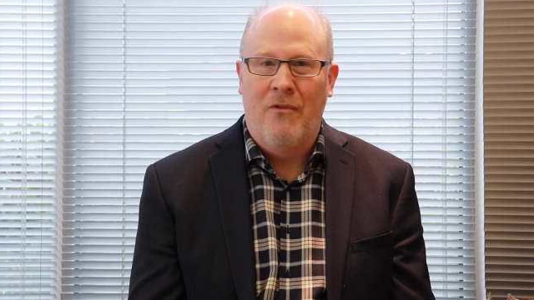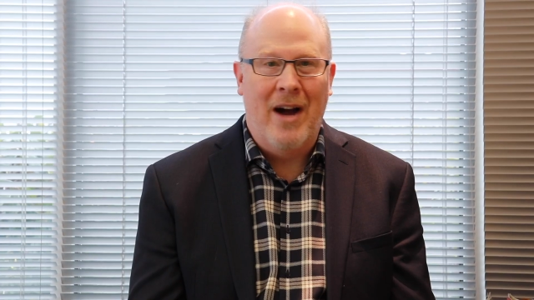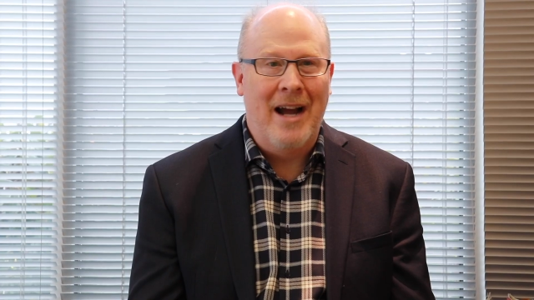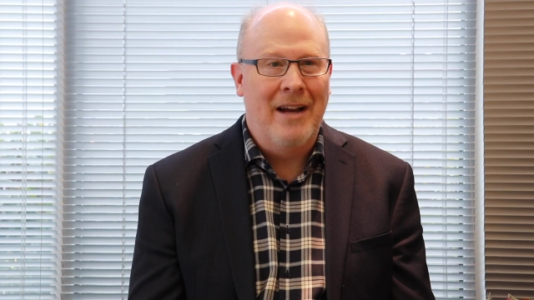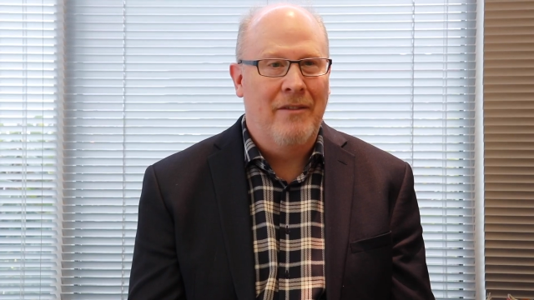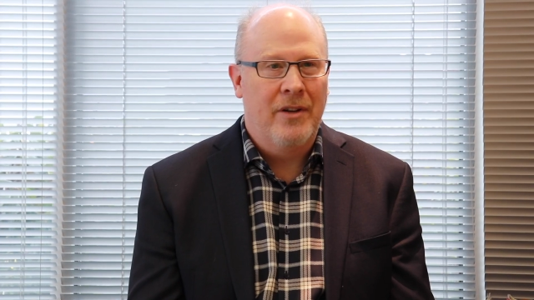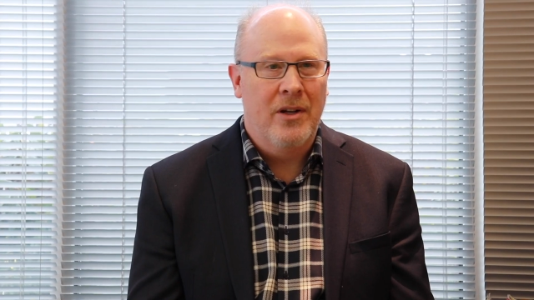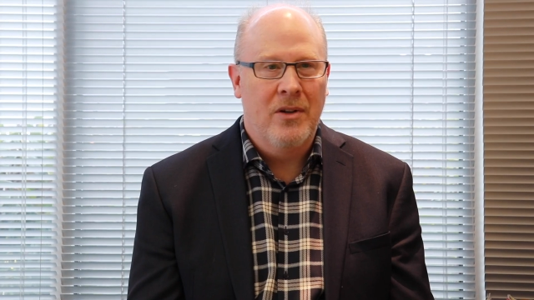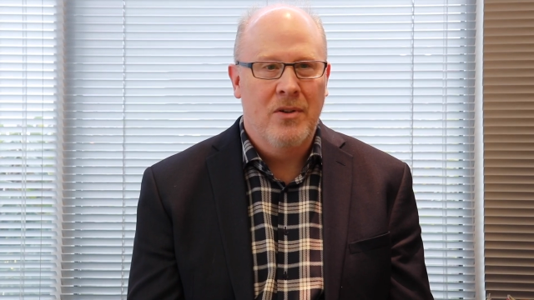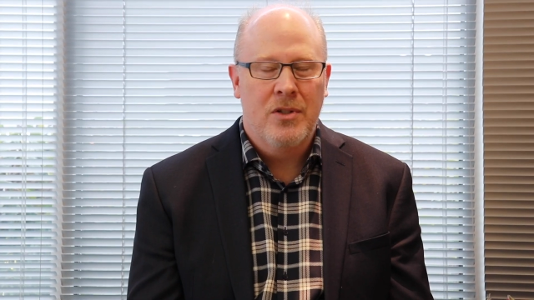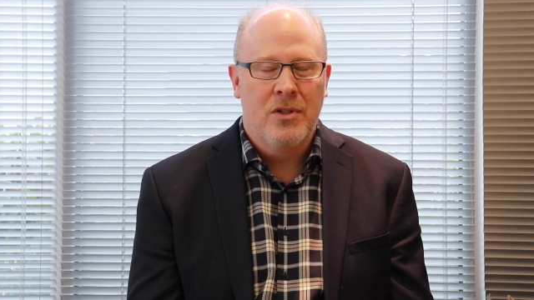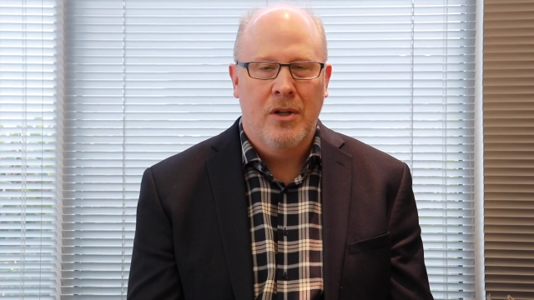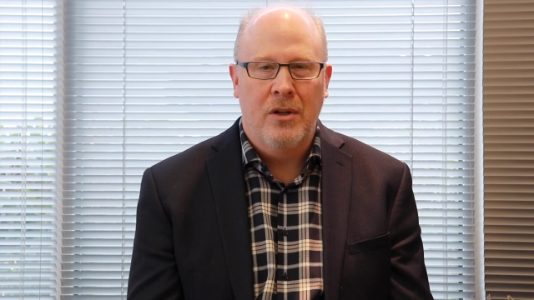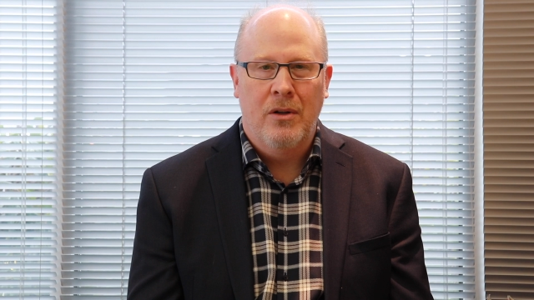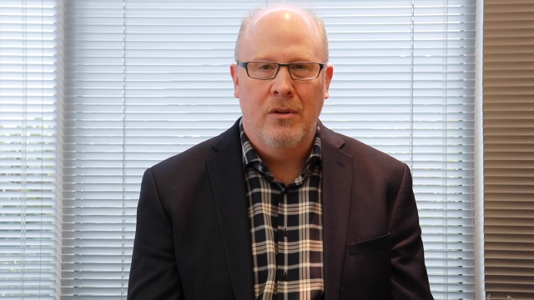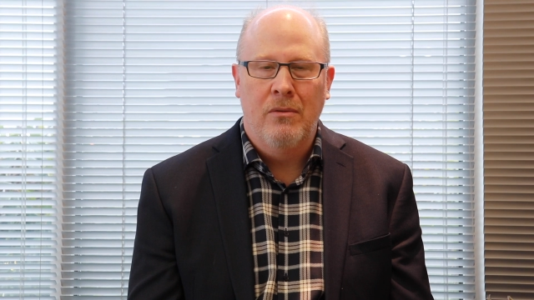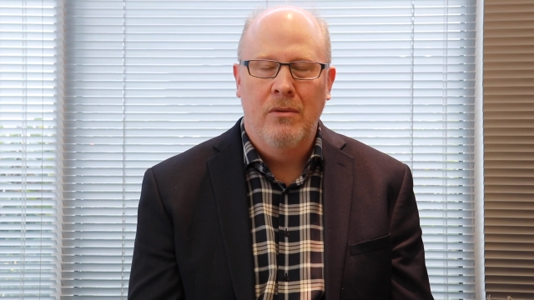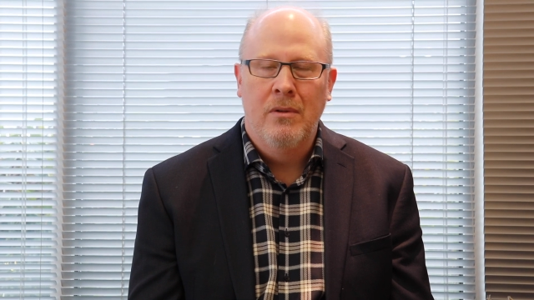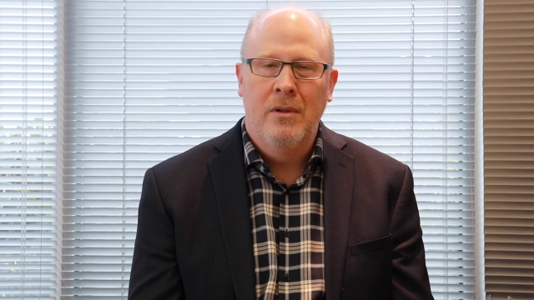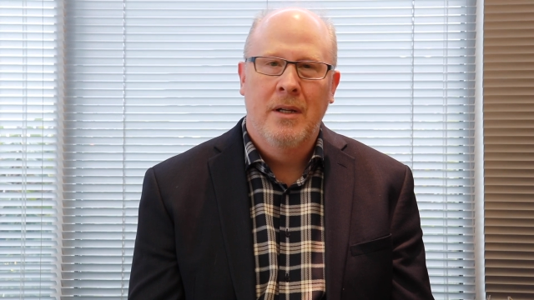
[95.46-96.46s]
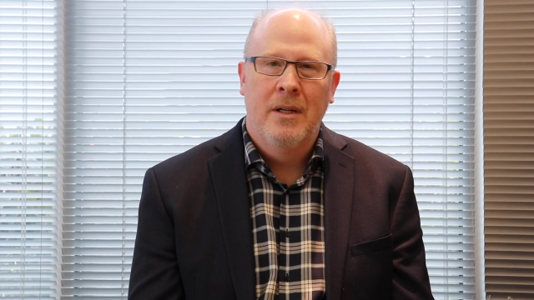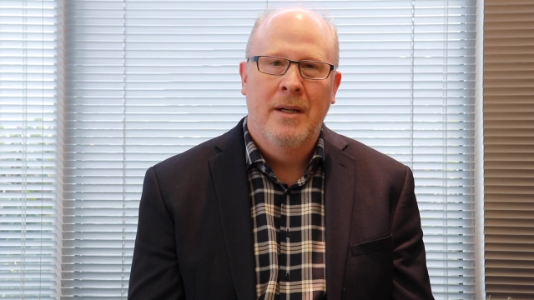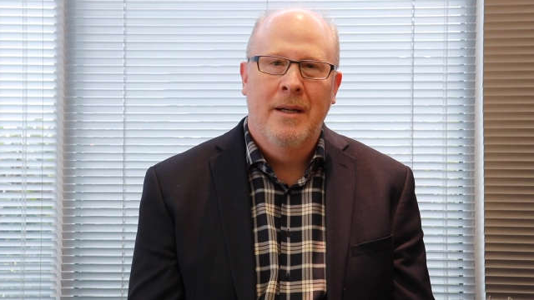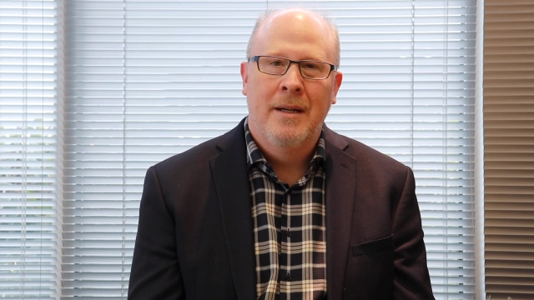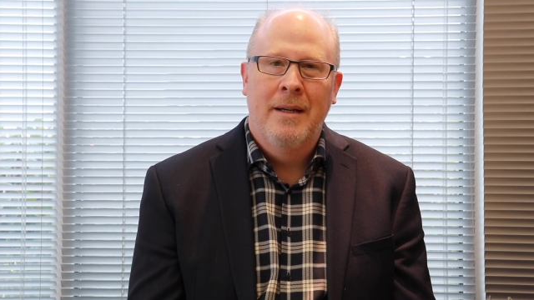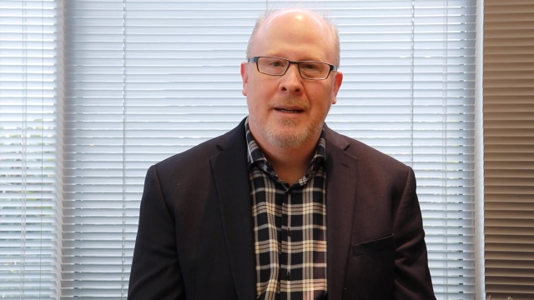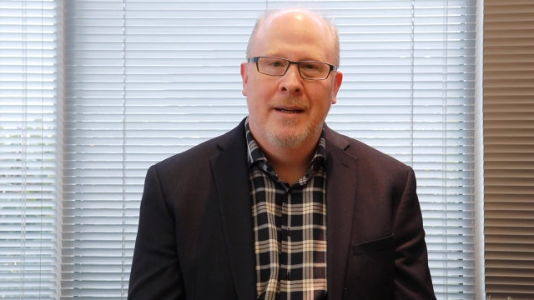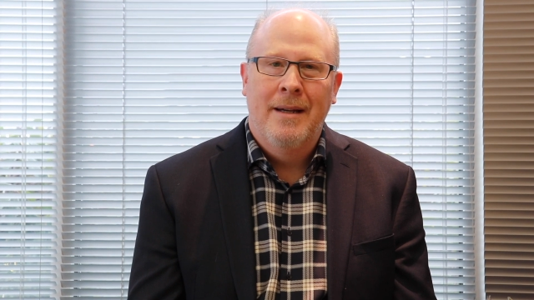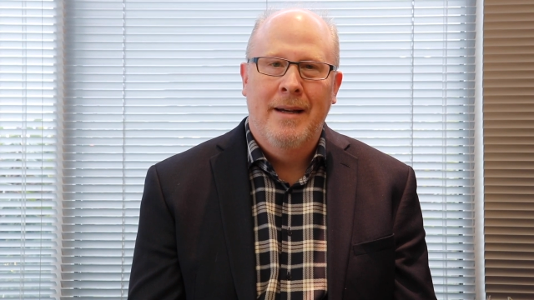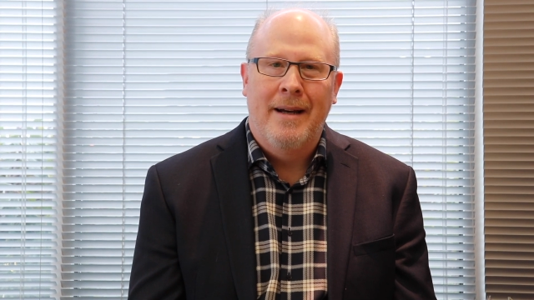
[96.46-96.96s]
5 years ago,
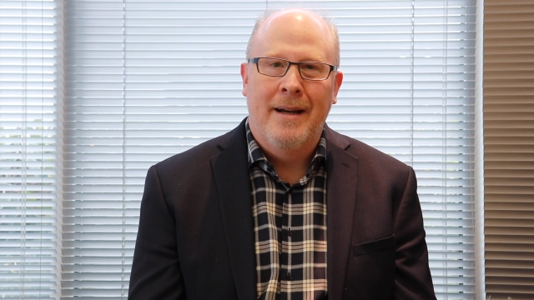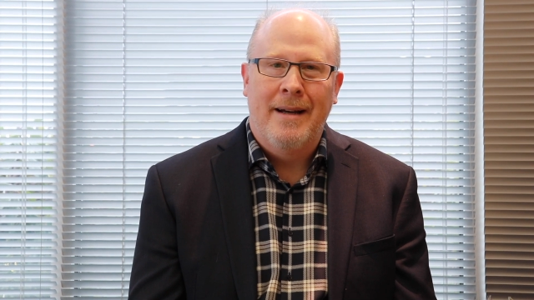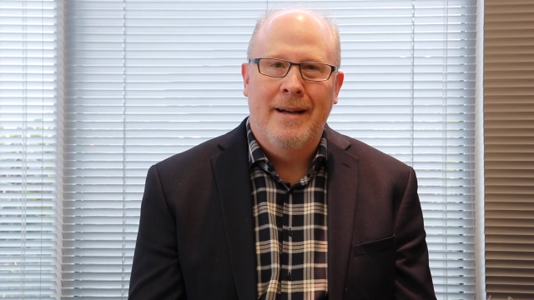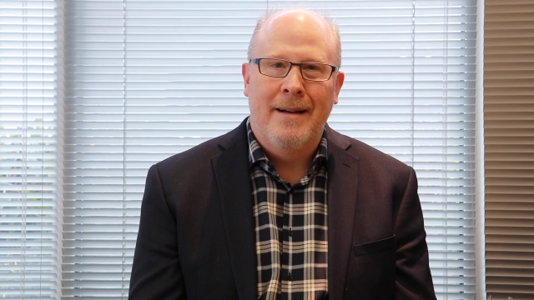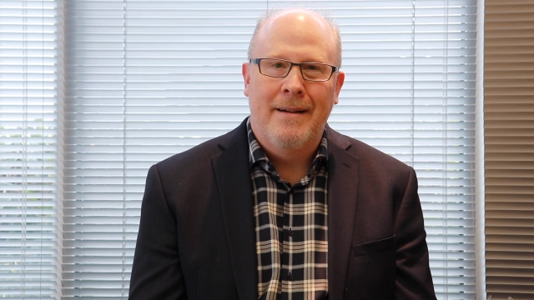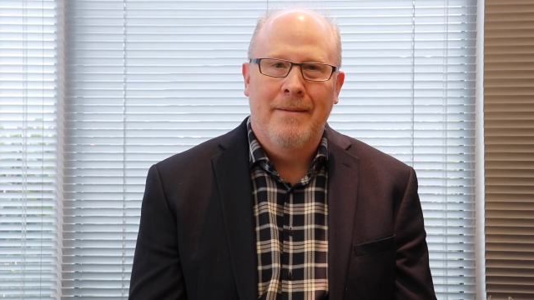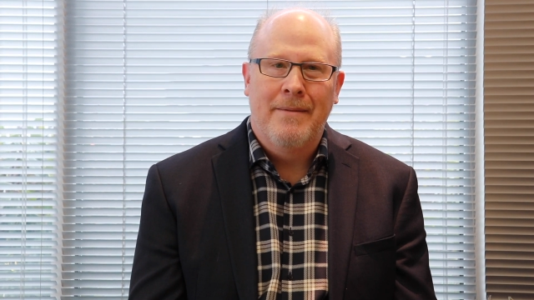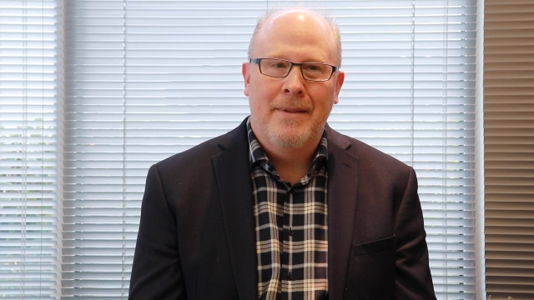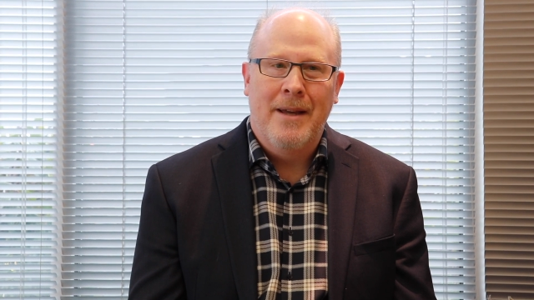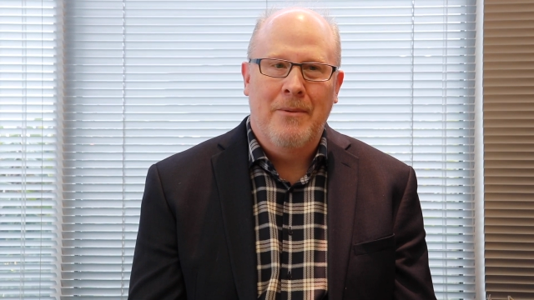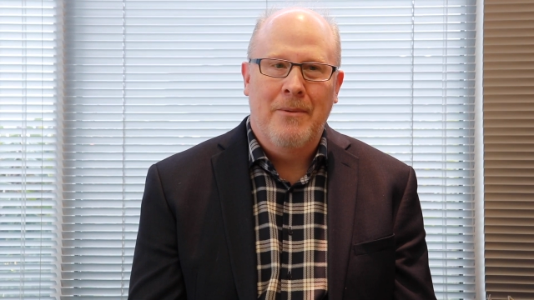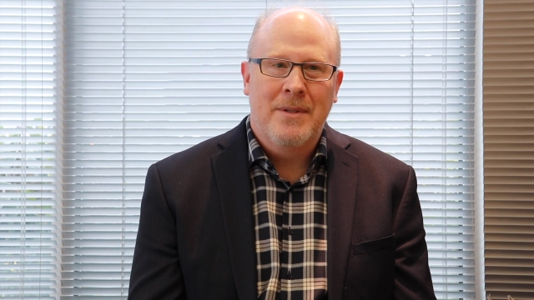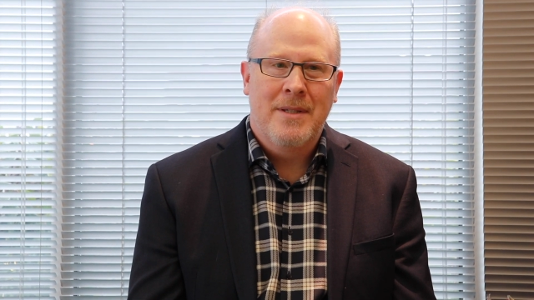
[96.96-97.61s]
that